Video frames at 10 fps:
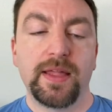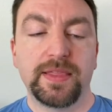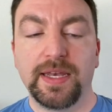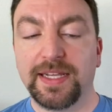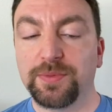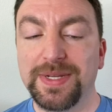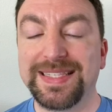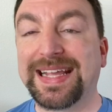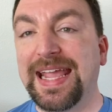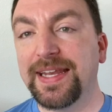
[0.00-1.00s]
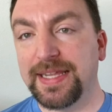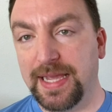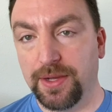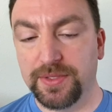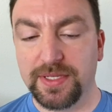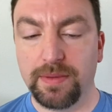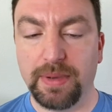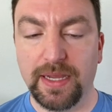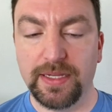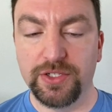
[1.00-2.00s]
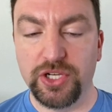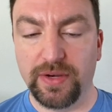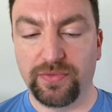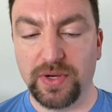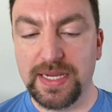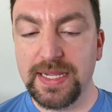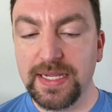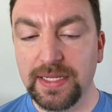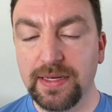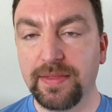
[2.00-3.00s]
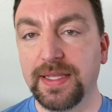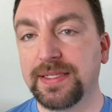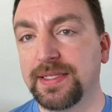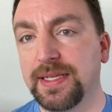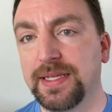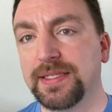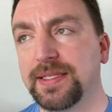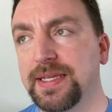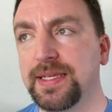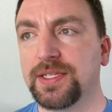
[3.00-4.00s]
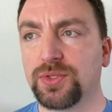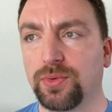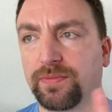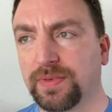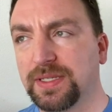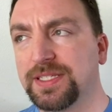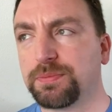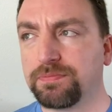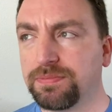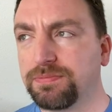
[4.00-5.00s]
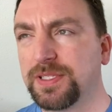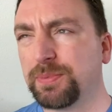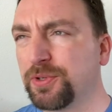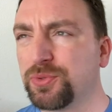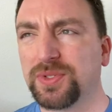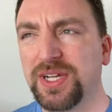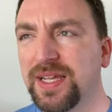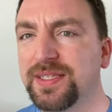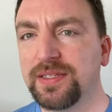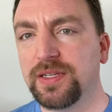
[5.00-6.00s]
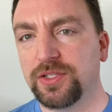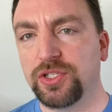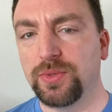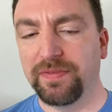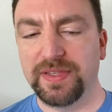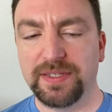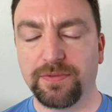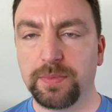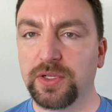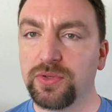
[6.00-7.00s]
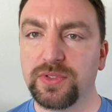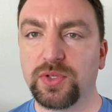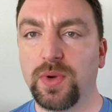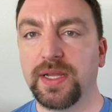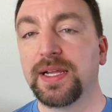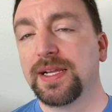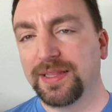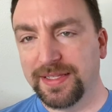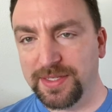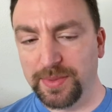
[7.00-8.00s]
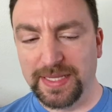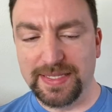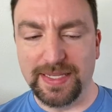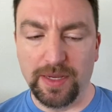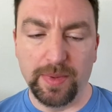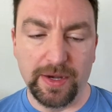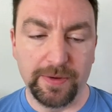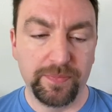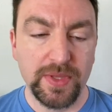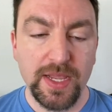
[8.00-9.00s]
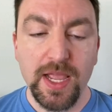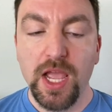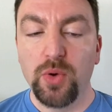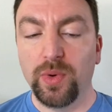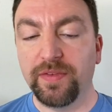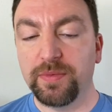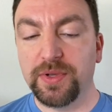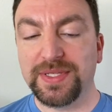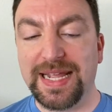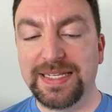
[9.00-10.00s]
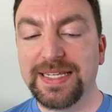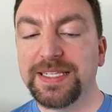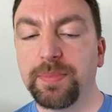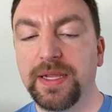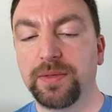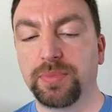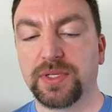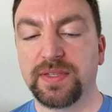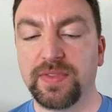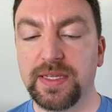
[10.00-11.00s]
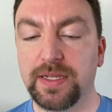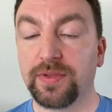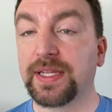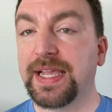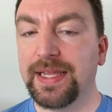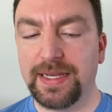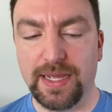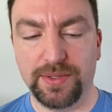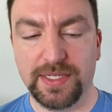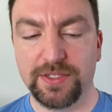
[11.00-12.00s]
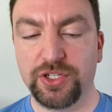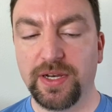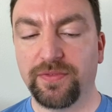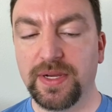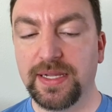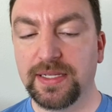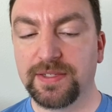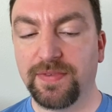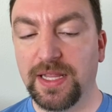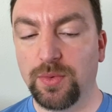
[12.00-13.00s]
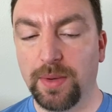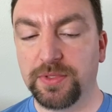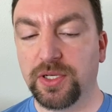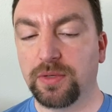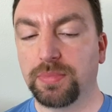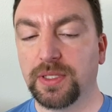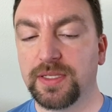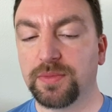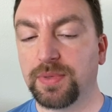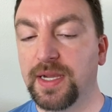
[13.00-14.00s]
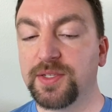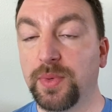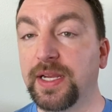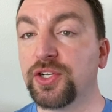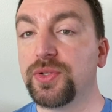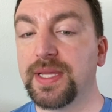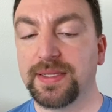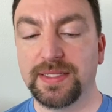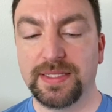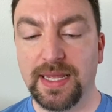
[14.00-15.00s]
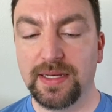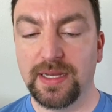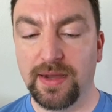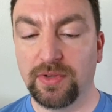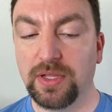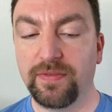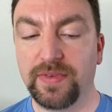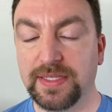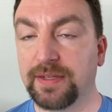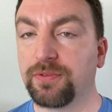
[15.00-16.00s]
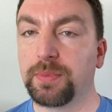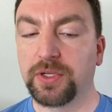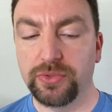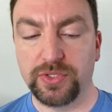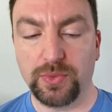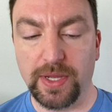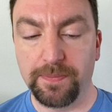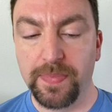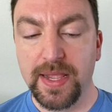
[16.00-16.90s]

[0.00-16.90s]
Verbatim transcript: The next one is The Candy House by Jennifer Egan. This is the sort of spiritual cousin to A Visit from the Goon Squad. Let's see what they say about it. One of the most anticipated books of the year, The Candy House, is Jennifer Egan's follow up to her Pulitzer Prize winning 2010 novel, A Visit from the Goon Squad.